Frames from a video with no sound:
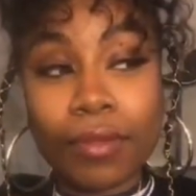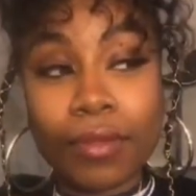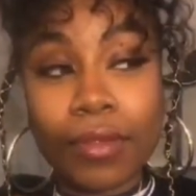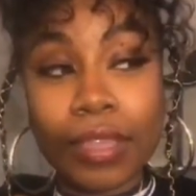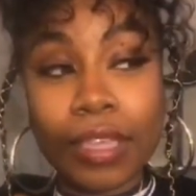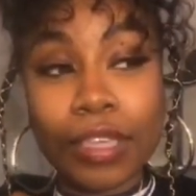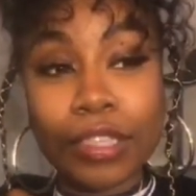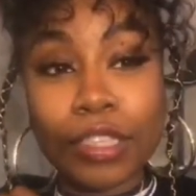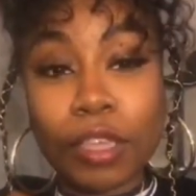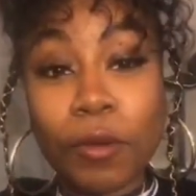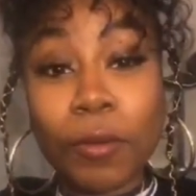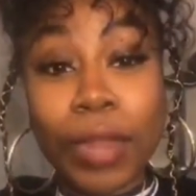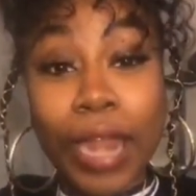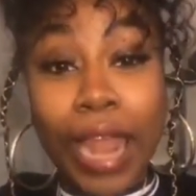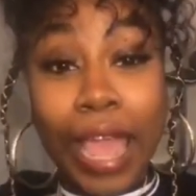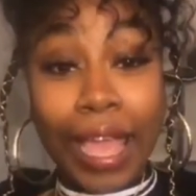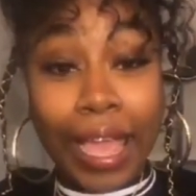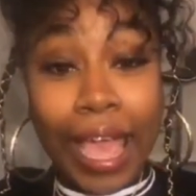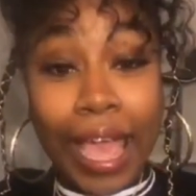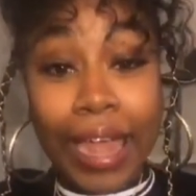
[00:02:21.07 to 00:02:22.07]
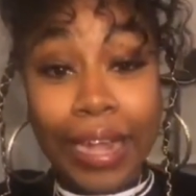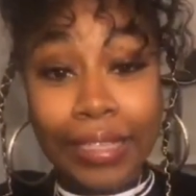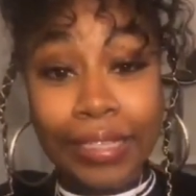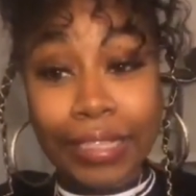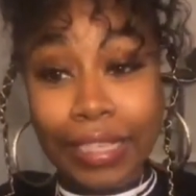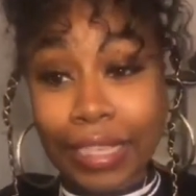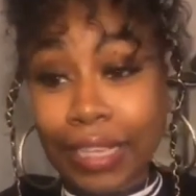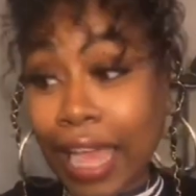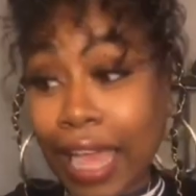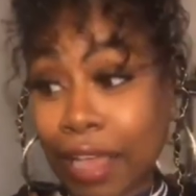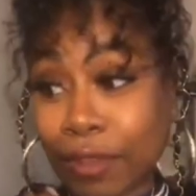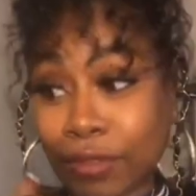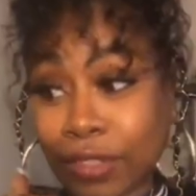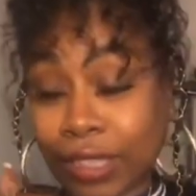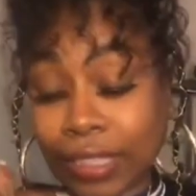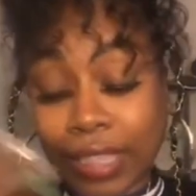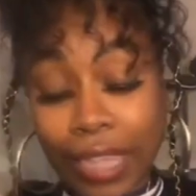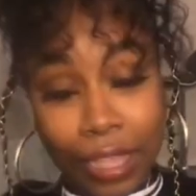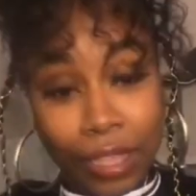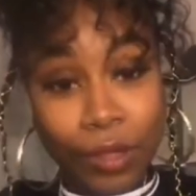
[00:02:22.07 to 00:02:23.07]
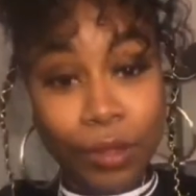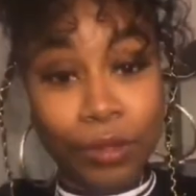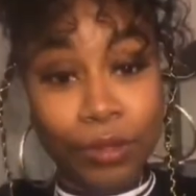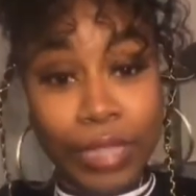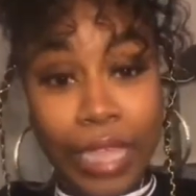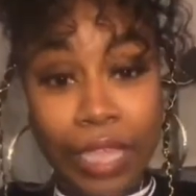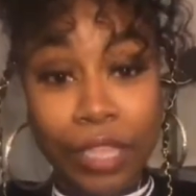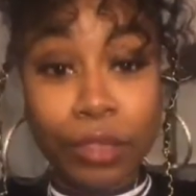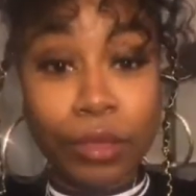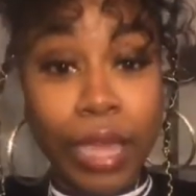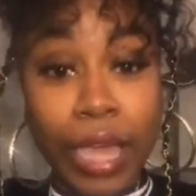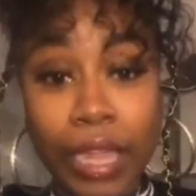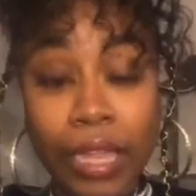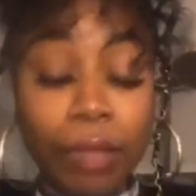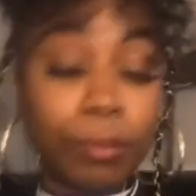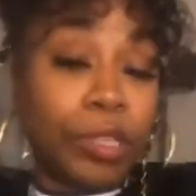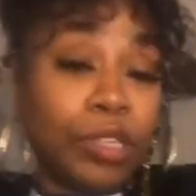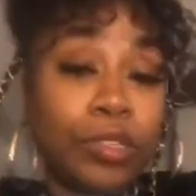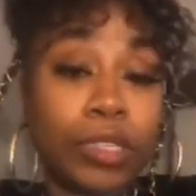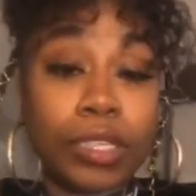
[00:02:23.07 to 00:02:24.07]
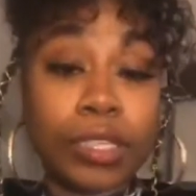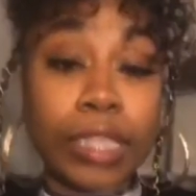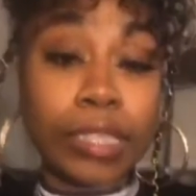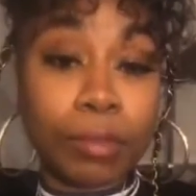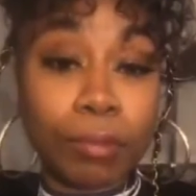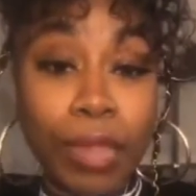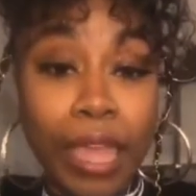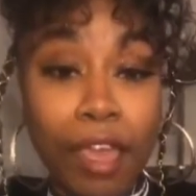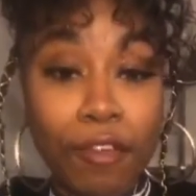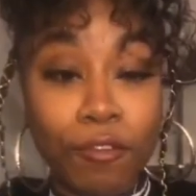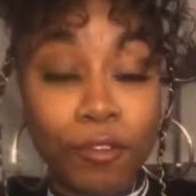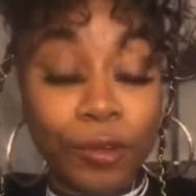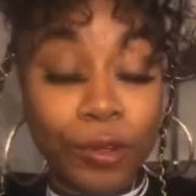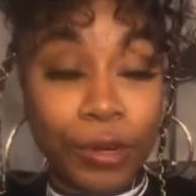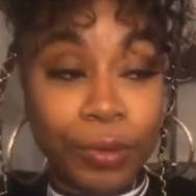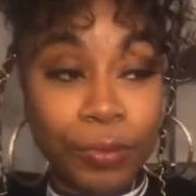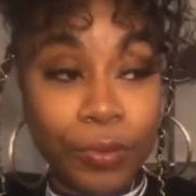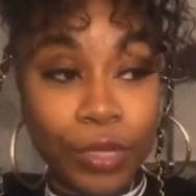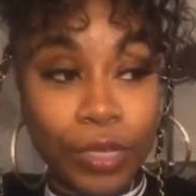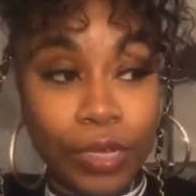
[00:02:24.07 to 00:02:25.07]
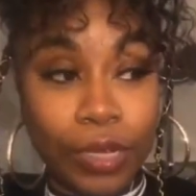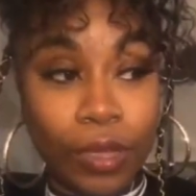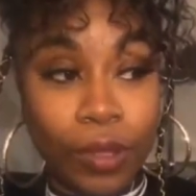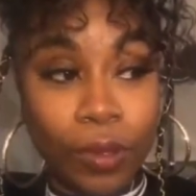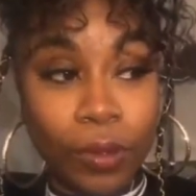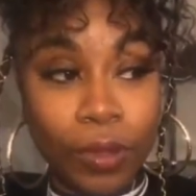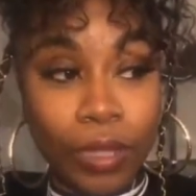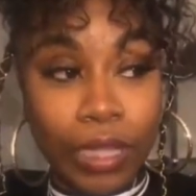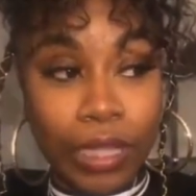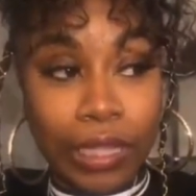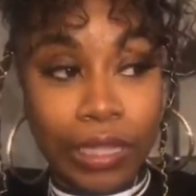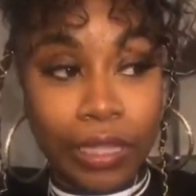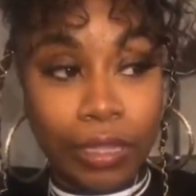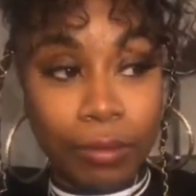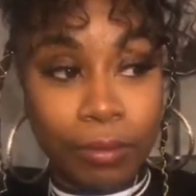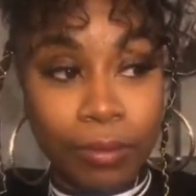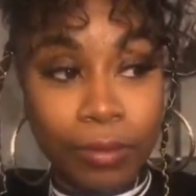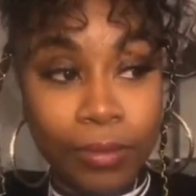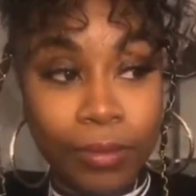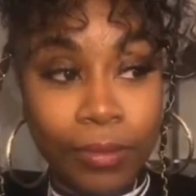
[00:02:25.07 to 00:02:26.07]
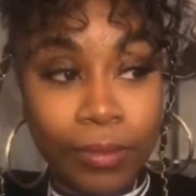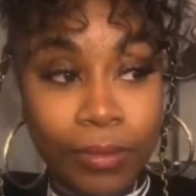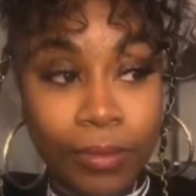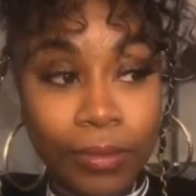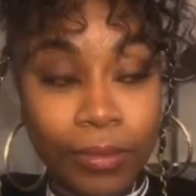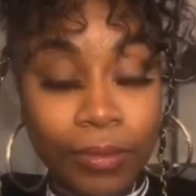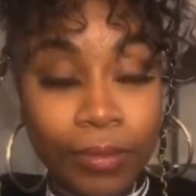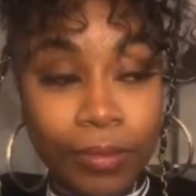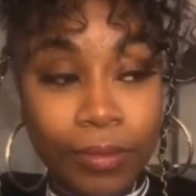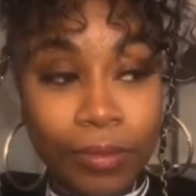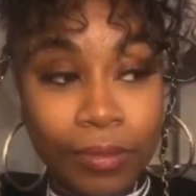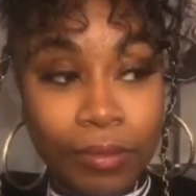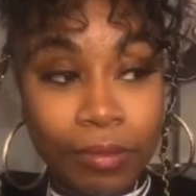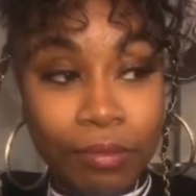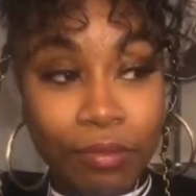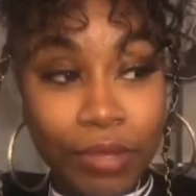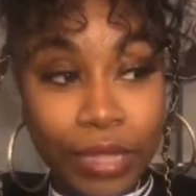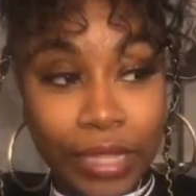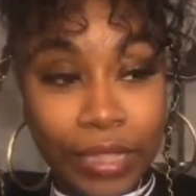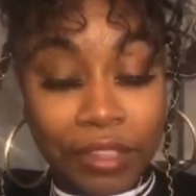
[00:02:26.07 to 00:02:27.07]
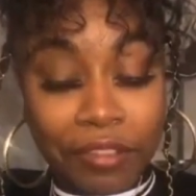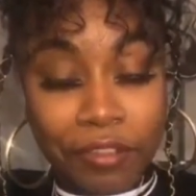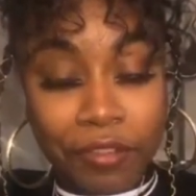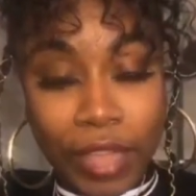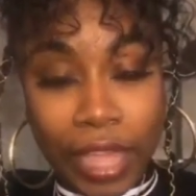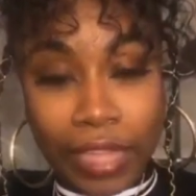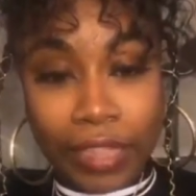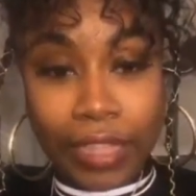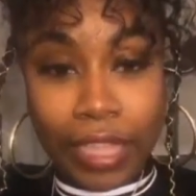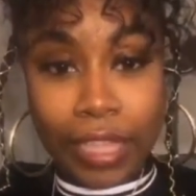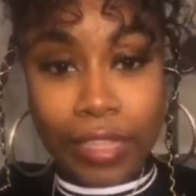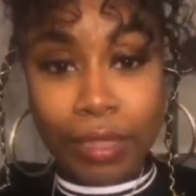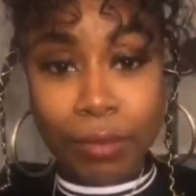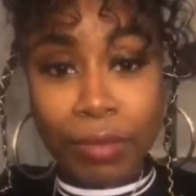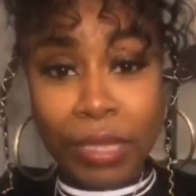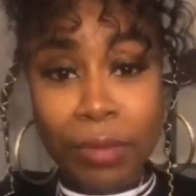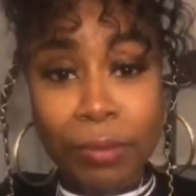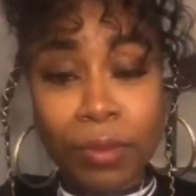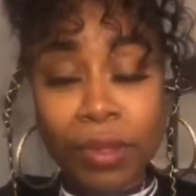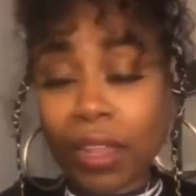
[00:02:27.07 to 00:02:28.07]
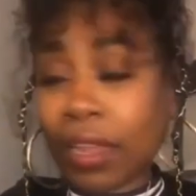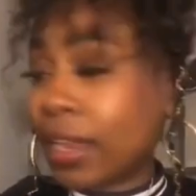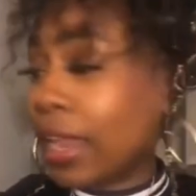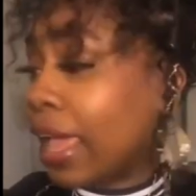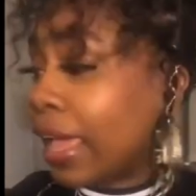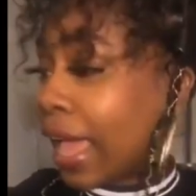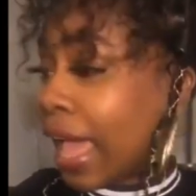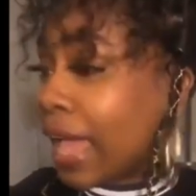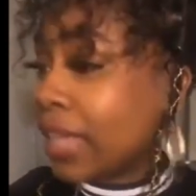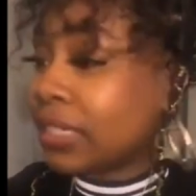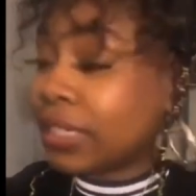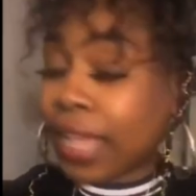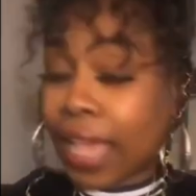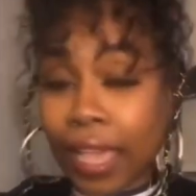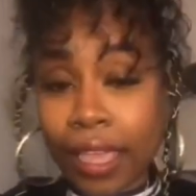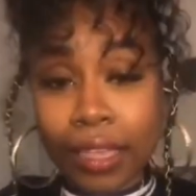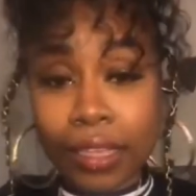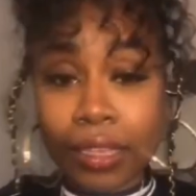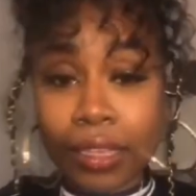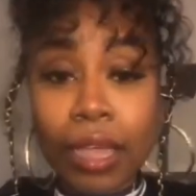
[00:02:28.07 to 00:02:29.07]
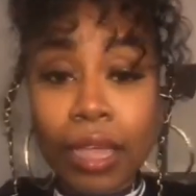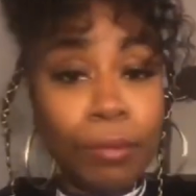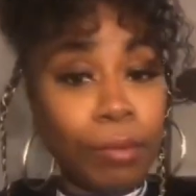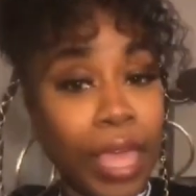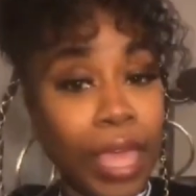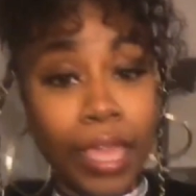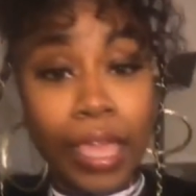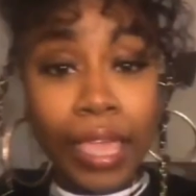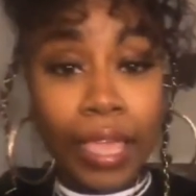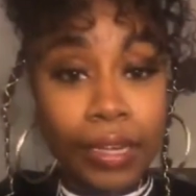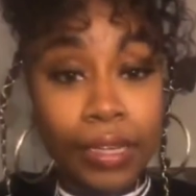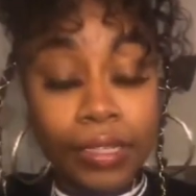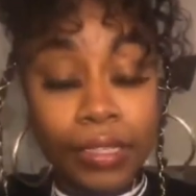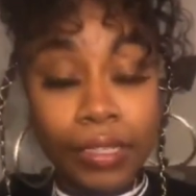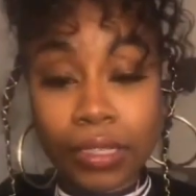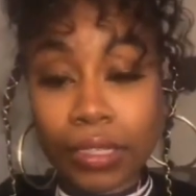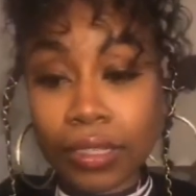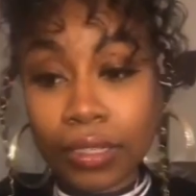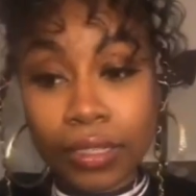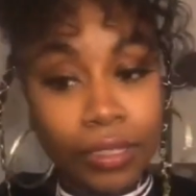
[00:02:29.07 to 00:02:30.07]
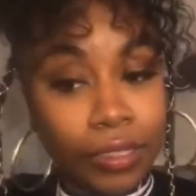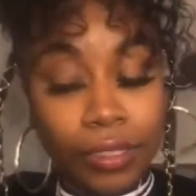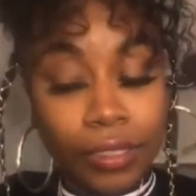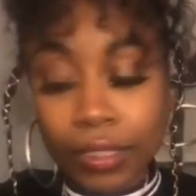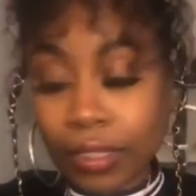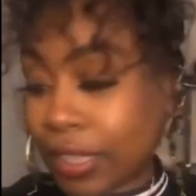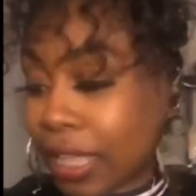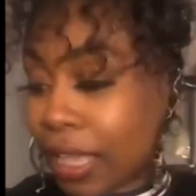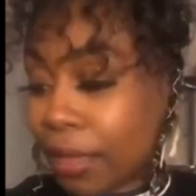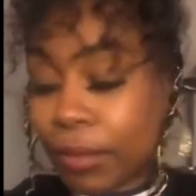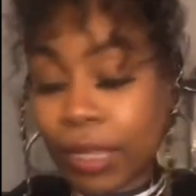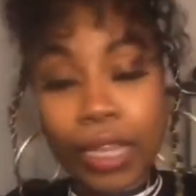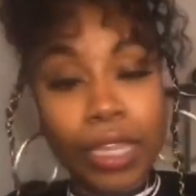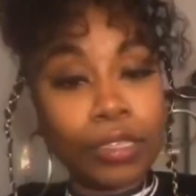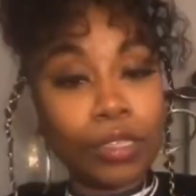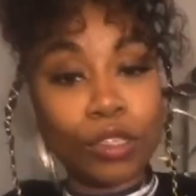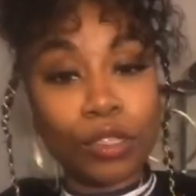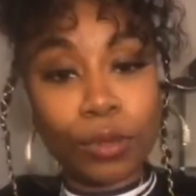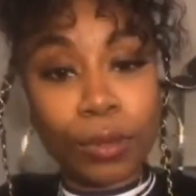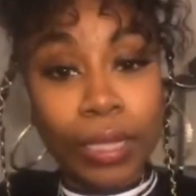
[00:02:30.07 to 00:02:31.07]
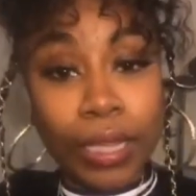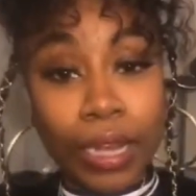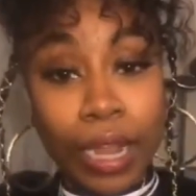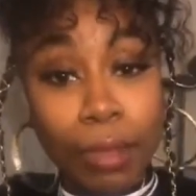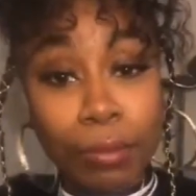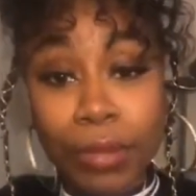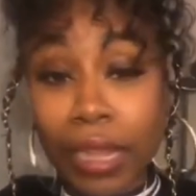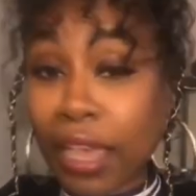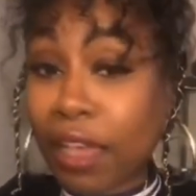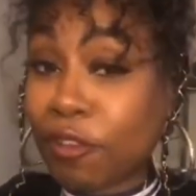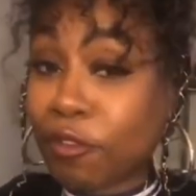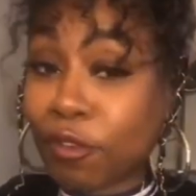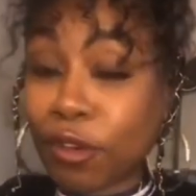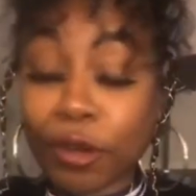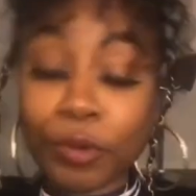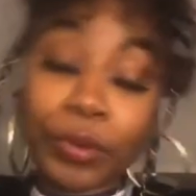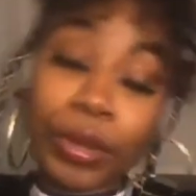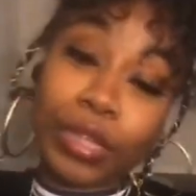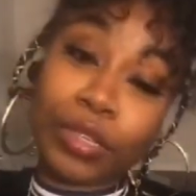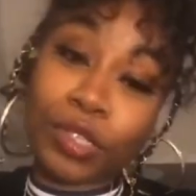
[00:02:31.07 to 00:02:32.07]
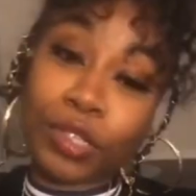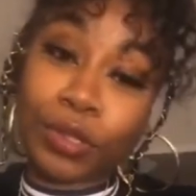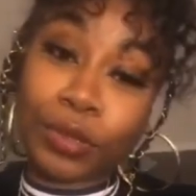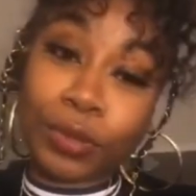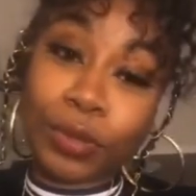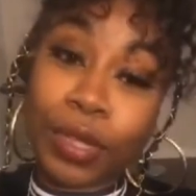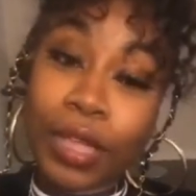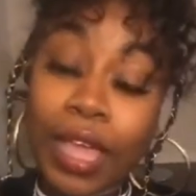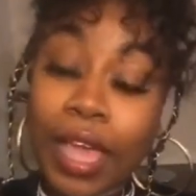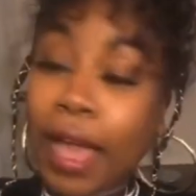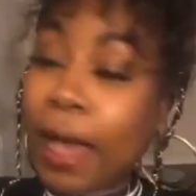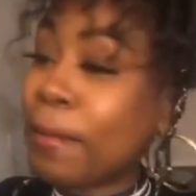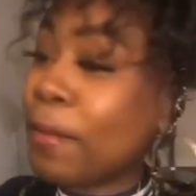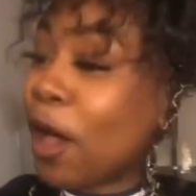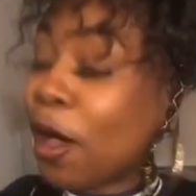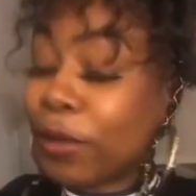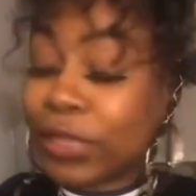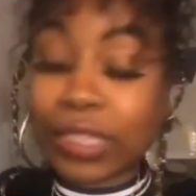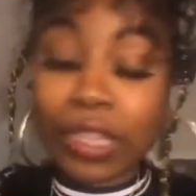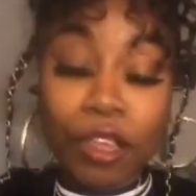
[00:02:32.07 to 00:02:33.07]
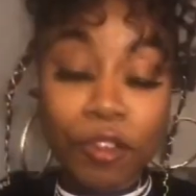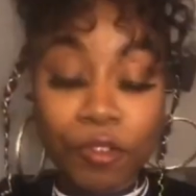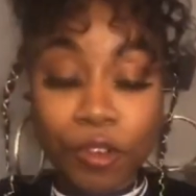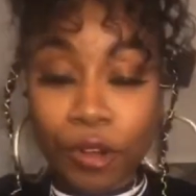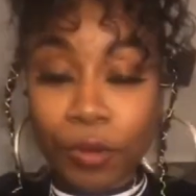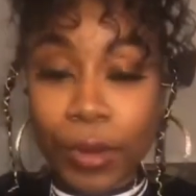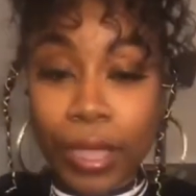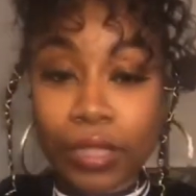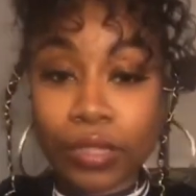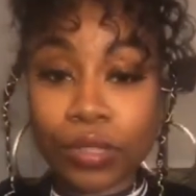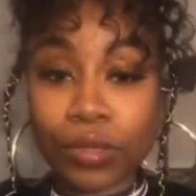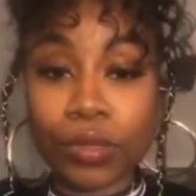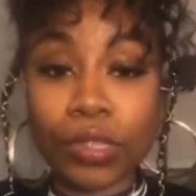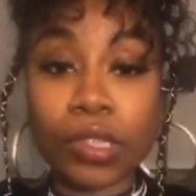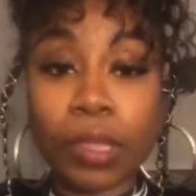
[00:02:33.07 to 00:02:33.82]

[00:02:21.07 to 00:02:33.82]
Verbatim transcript: So when I got a seat, I was just like, "Oh, thank you, God. Let me use this as a platform," you know. Um, but the fact that the people are like hashtag come back Candice, then damn it, let's do it. I'm down for a round two. I'm always down for a round two.